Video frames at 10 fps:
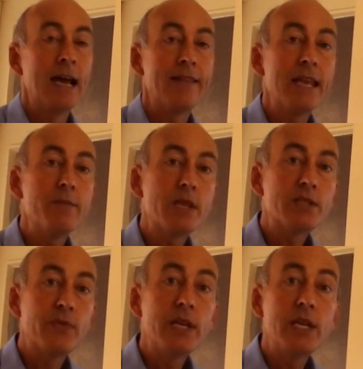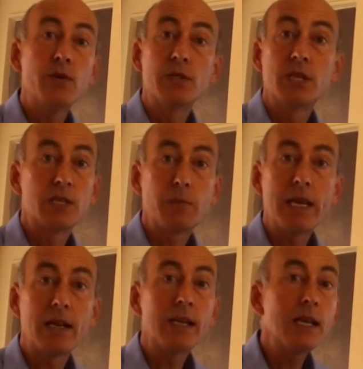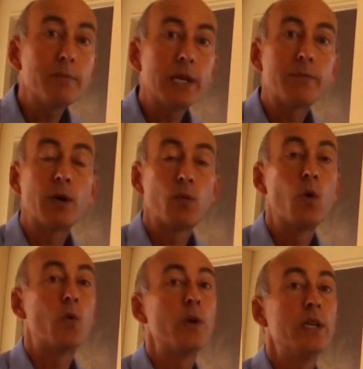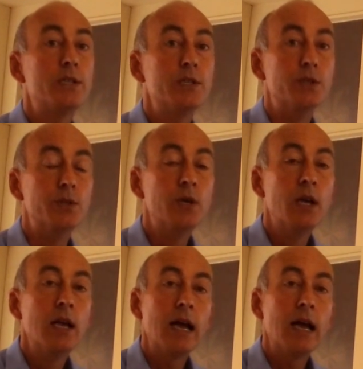And the aim of this video is to explain a little bit about what we do